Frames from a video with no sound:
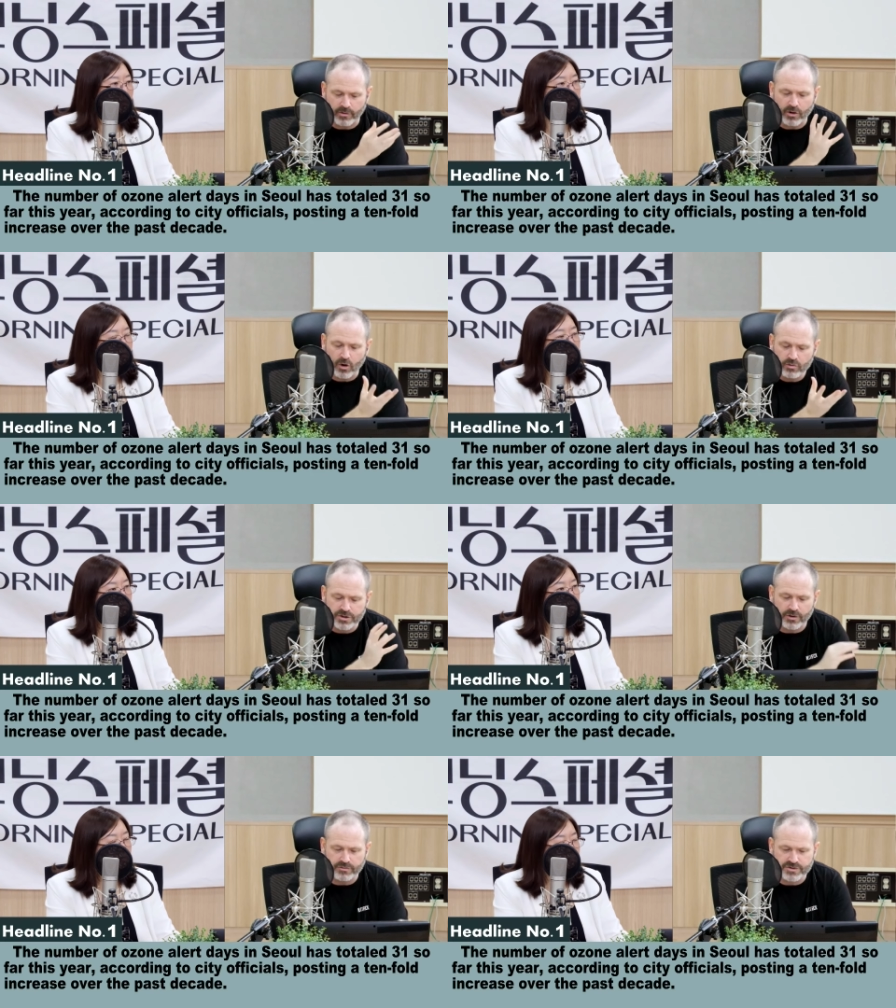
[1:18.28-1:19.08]

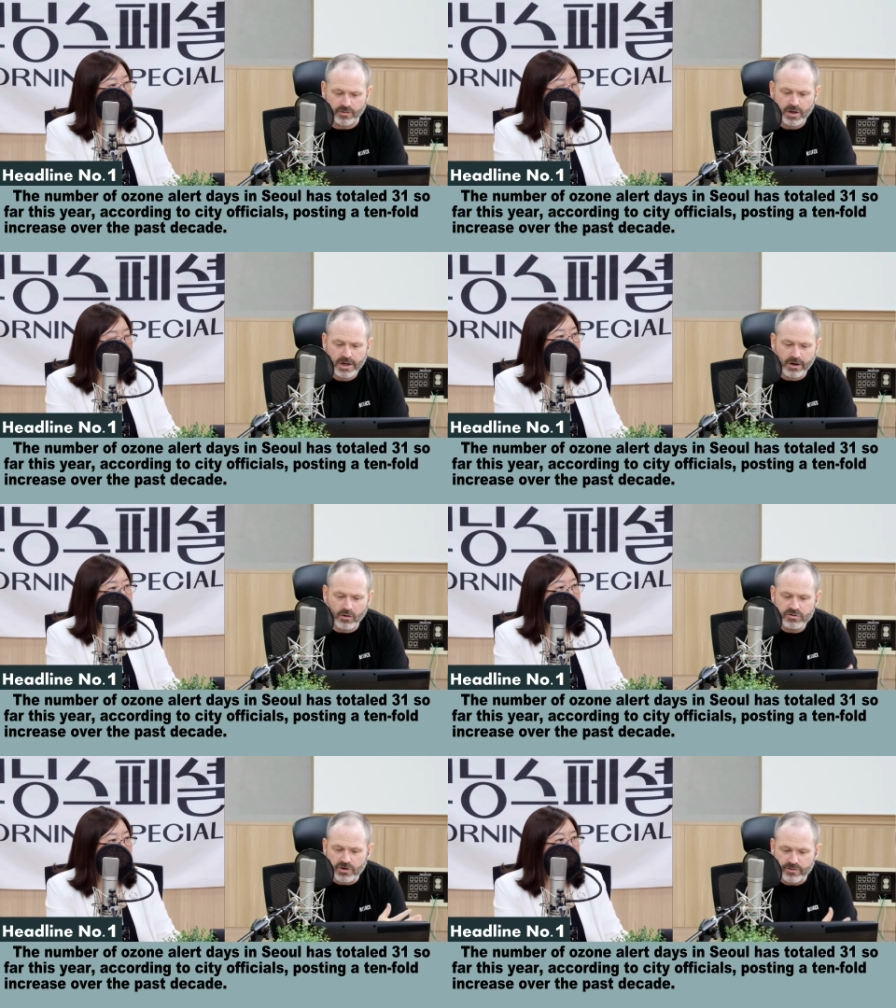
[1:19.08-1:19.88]
ozone. So mm.
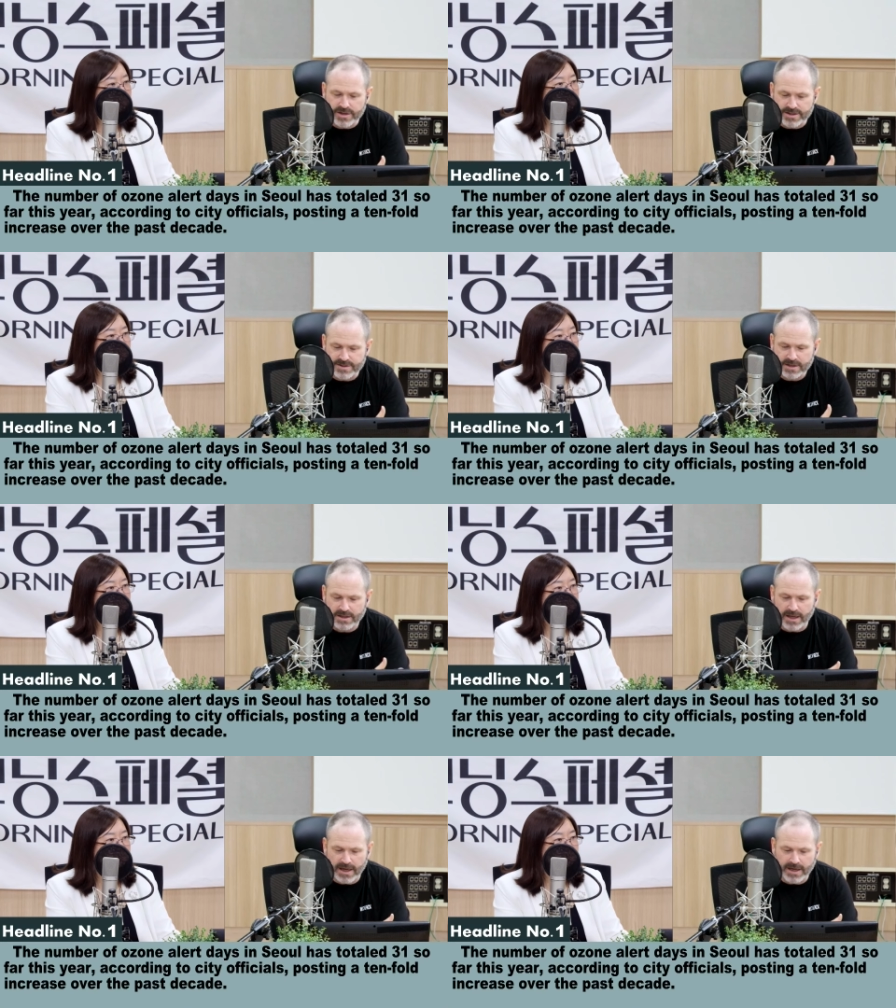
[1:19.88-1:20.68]
ozone is
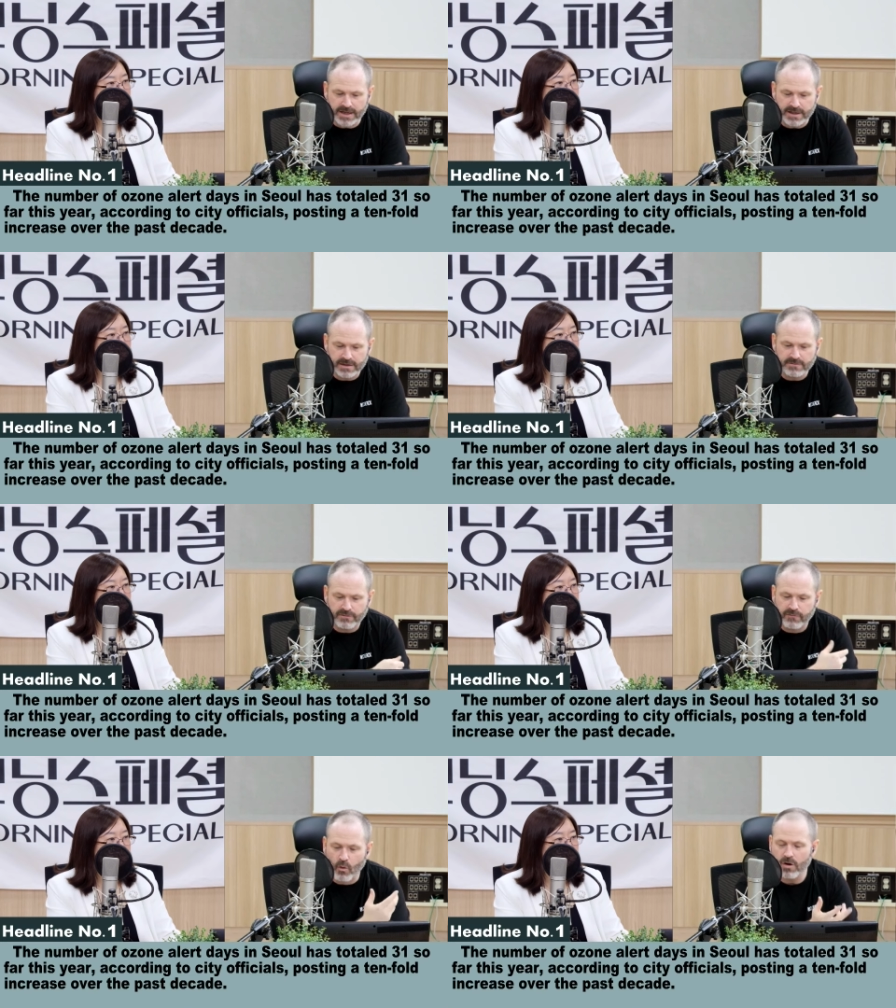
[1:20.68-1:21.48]
a
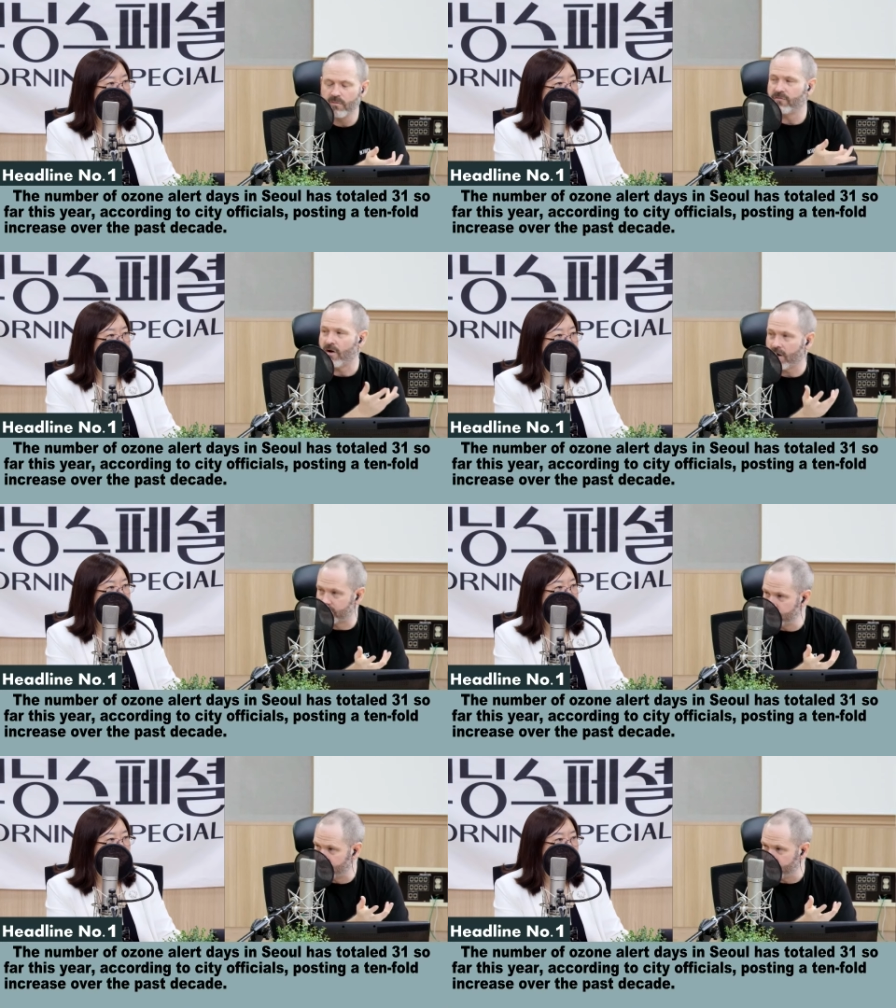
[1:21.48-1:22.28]
form of
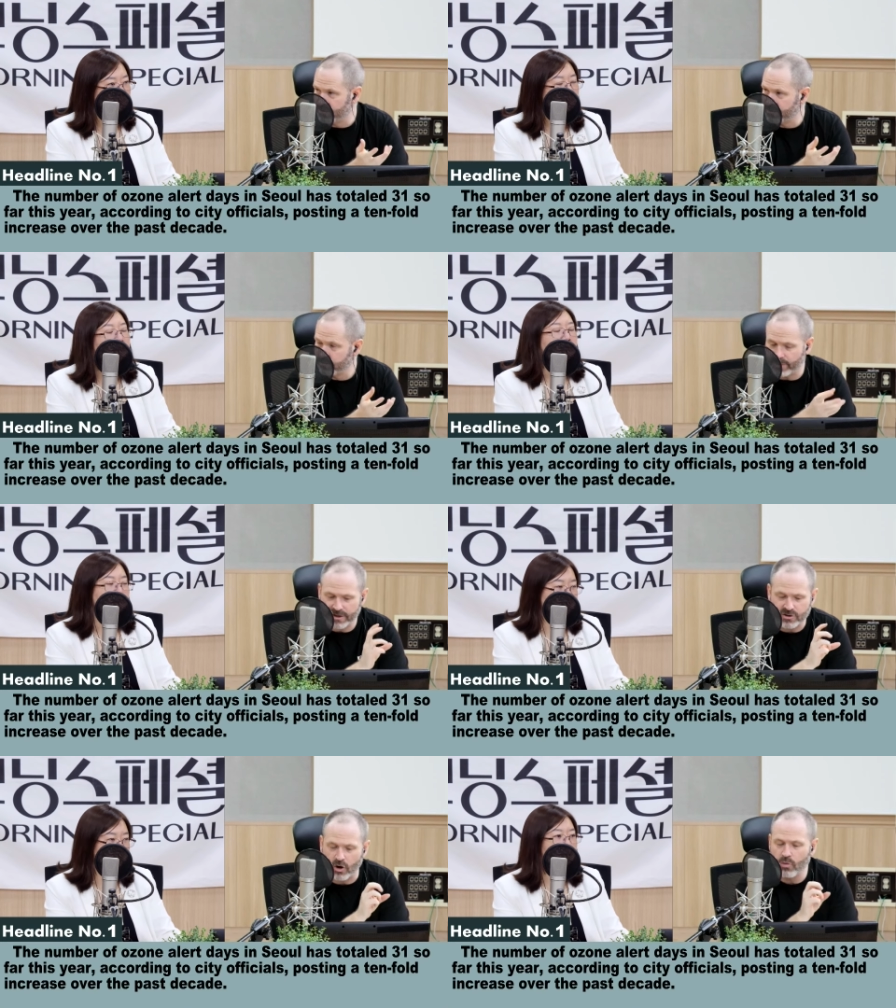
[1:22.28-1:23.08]
oxygen, mm-hmm. but
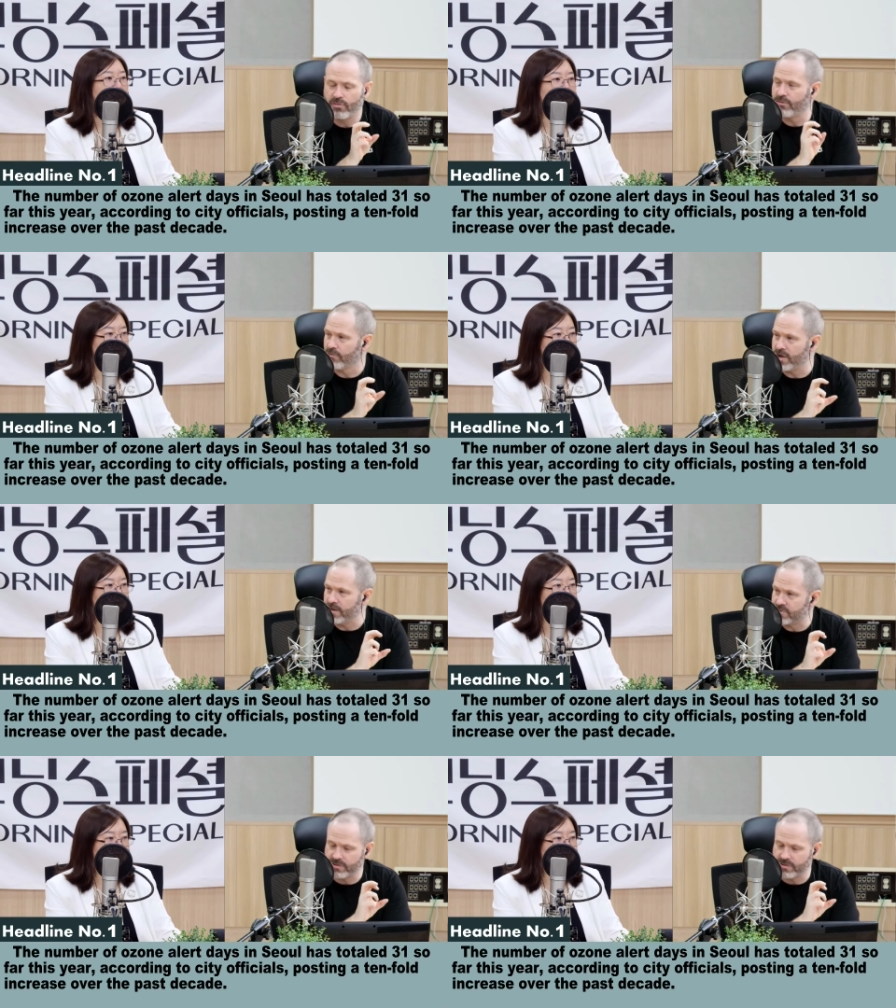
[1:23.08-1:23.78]
it's O three. So it